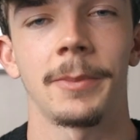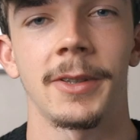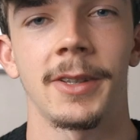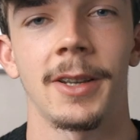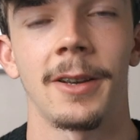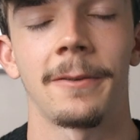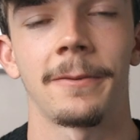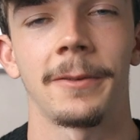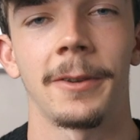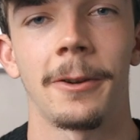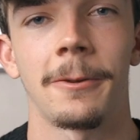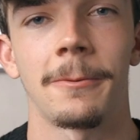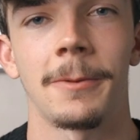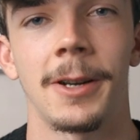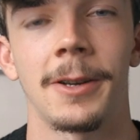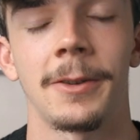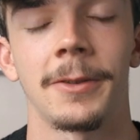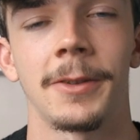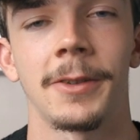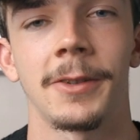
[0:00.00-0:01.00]
myself very
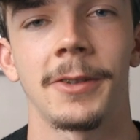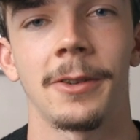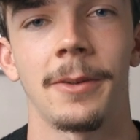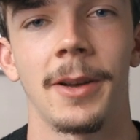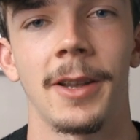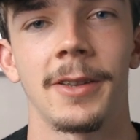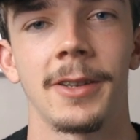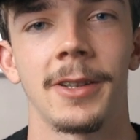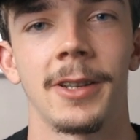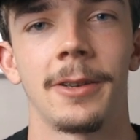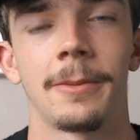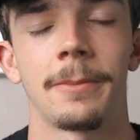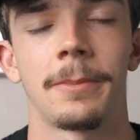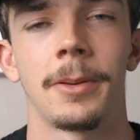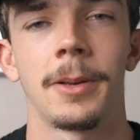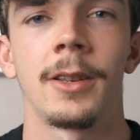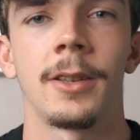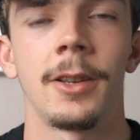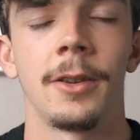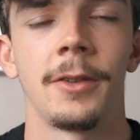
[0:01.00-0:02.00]
well, so I ended up
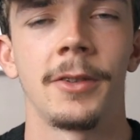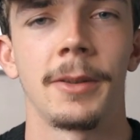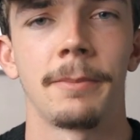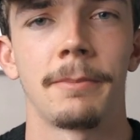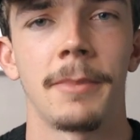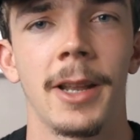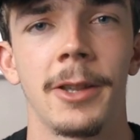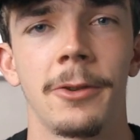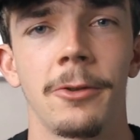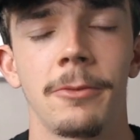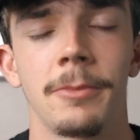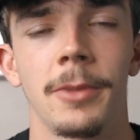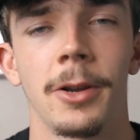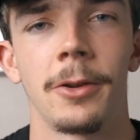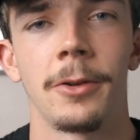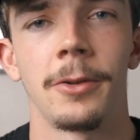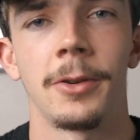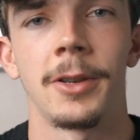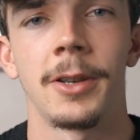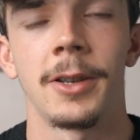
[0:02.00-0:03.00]
using manual
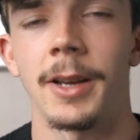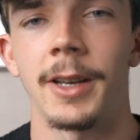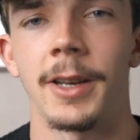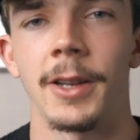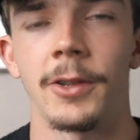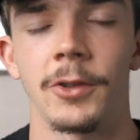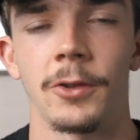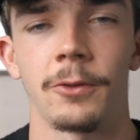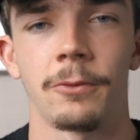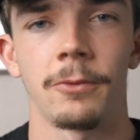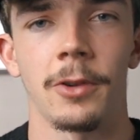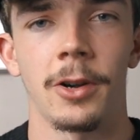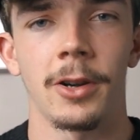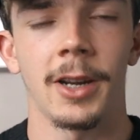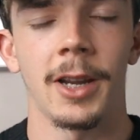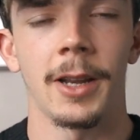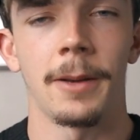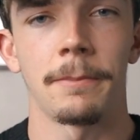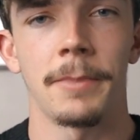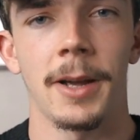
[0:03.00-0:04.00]
mode and then just
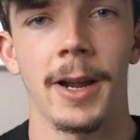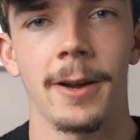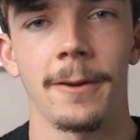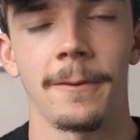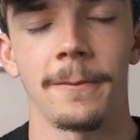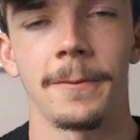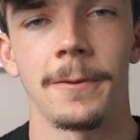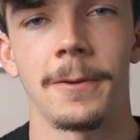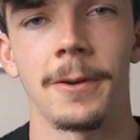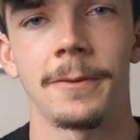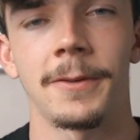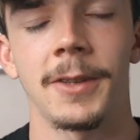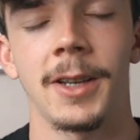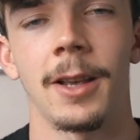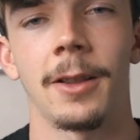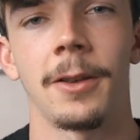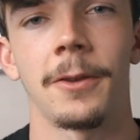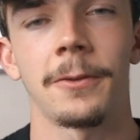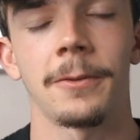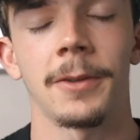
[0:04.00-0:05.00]
rocking back and forth to
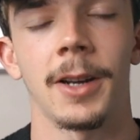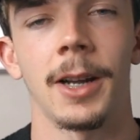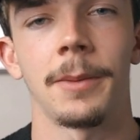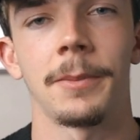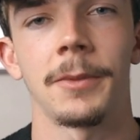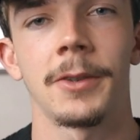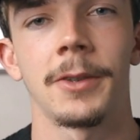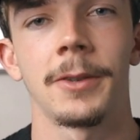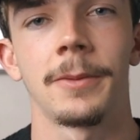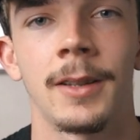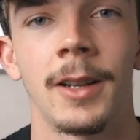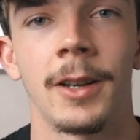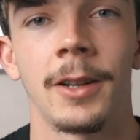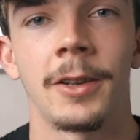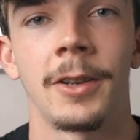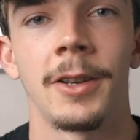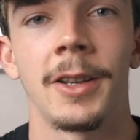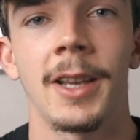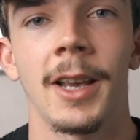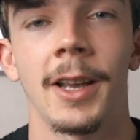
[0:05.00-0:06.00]
get those frames. And I
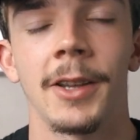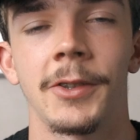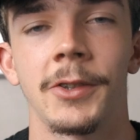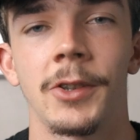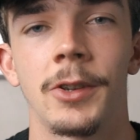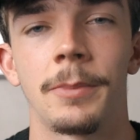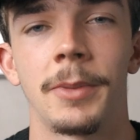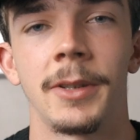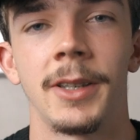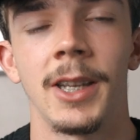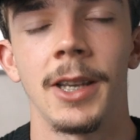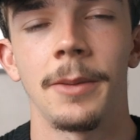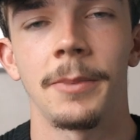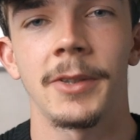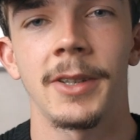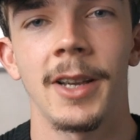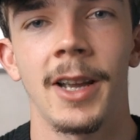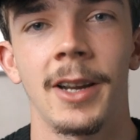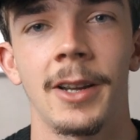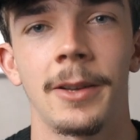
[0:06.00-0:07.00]
couldn't get a super deep
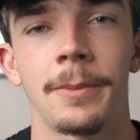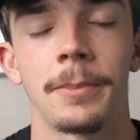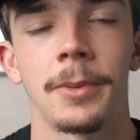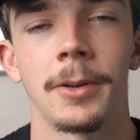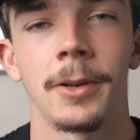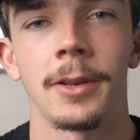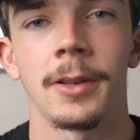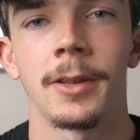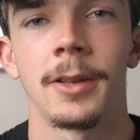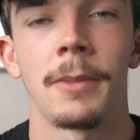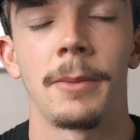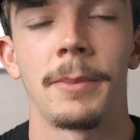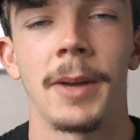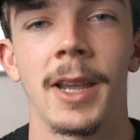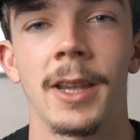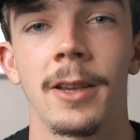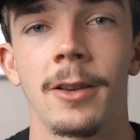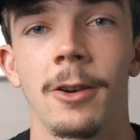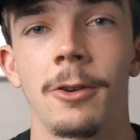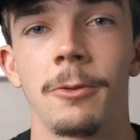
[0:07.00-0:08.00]
stack, but my
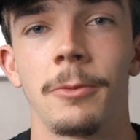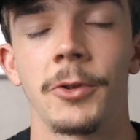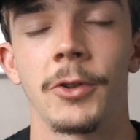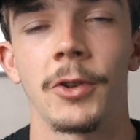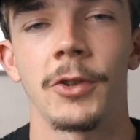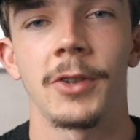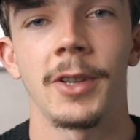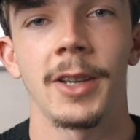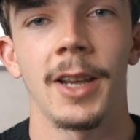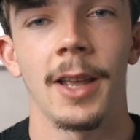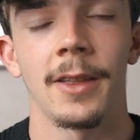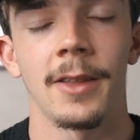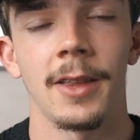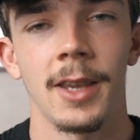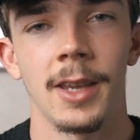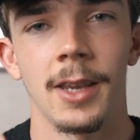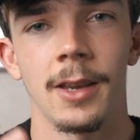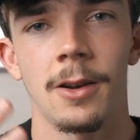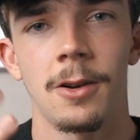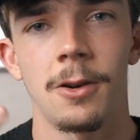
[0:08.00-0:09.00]
main goal was just to get
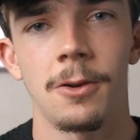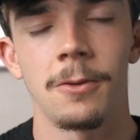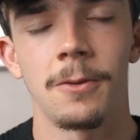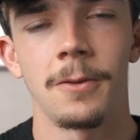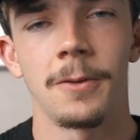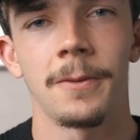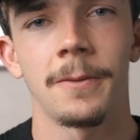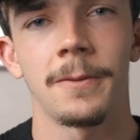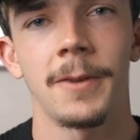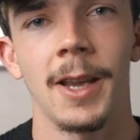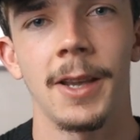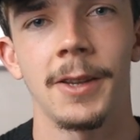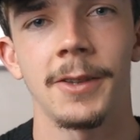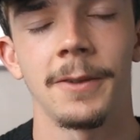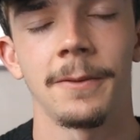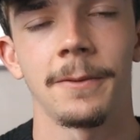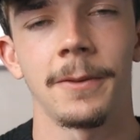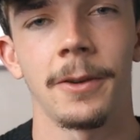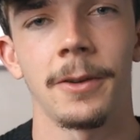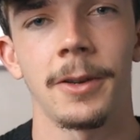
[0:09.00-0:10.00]
the whole face
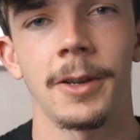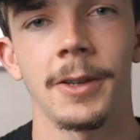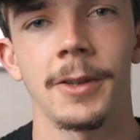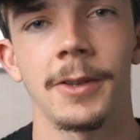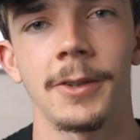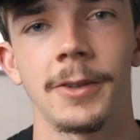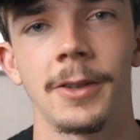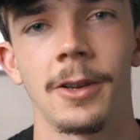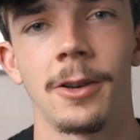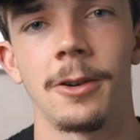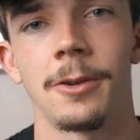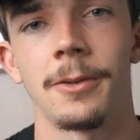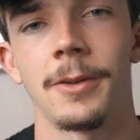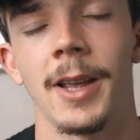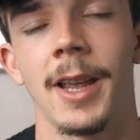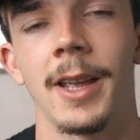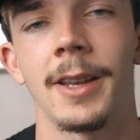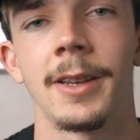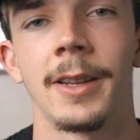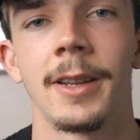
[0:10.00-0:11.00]
in focus, the whole
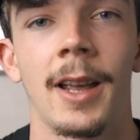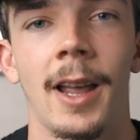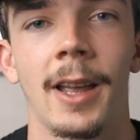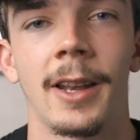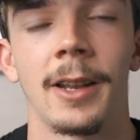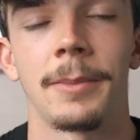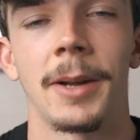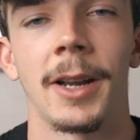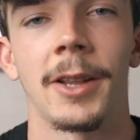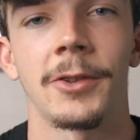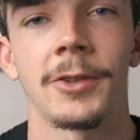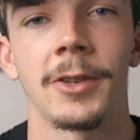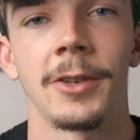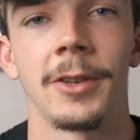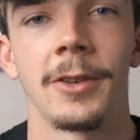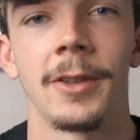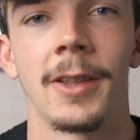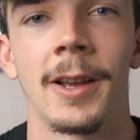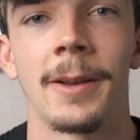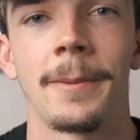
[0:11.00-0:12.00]
head, and I managed to
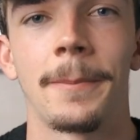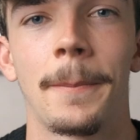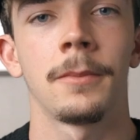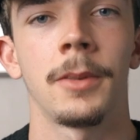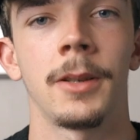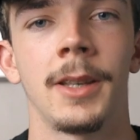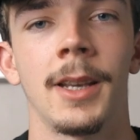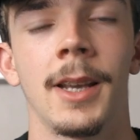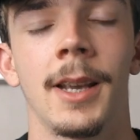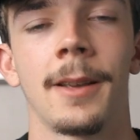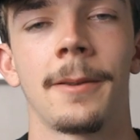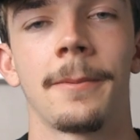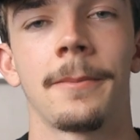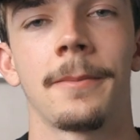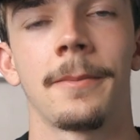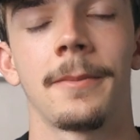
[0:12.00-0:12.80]
do that. But yeah,